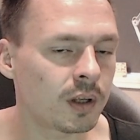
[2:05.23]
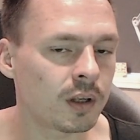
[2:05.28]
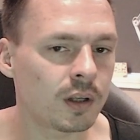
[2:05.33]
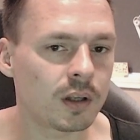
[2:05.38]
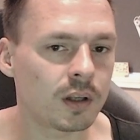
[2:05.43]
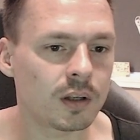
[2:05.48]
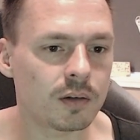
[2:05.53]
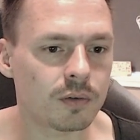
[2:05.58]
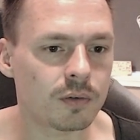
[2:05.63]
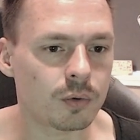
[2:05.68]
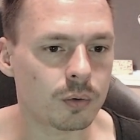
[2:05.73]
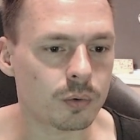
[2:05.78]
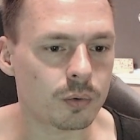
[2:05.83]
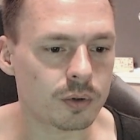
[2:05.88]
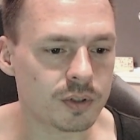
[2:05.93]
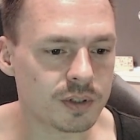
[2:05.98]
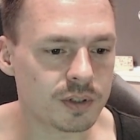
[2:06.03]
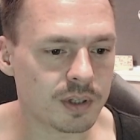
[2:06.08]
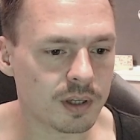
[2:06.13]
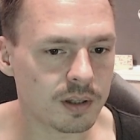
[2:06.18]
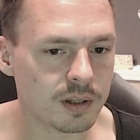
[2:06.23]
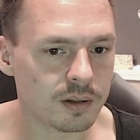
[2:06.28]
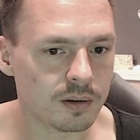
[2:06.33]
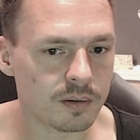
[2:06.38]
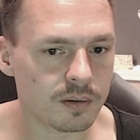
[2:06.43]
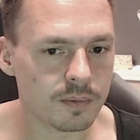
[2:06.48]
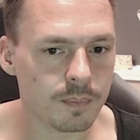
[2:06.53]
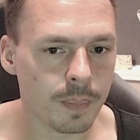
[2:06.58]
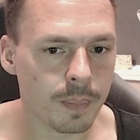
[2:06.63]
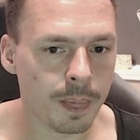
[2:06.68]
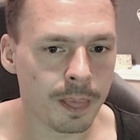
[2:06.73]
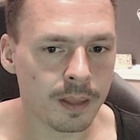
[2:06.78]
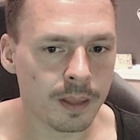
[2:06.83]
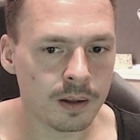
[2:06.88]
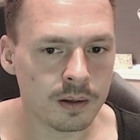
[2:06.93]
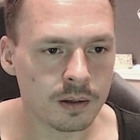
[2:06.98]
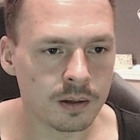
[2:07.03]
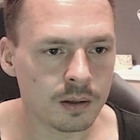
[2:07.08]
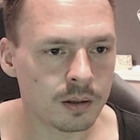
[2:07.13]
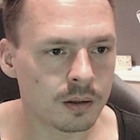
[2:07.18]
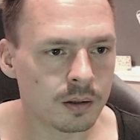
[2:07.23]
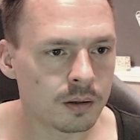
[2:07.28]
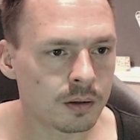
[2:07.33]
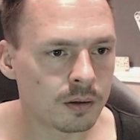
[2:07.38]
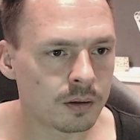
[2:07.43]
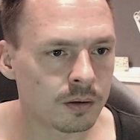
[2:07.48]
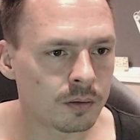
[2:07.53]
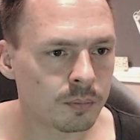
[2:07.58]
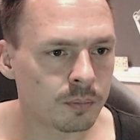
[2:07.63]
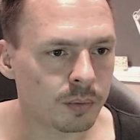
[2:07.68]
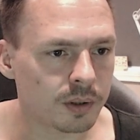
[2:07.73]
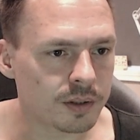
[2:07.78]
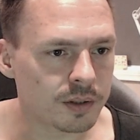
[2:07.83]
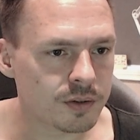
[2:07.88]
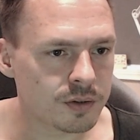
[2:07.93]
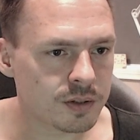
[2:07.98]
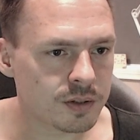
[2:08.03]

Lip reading: if you want to watch that. But let's just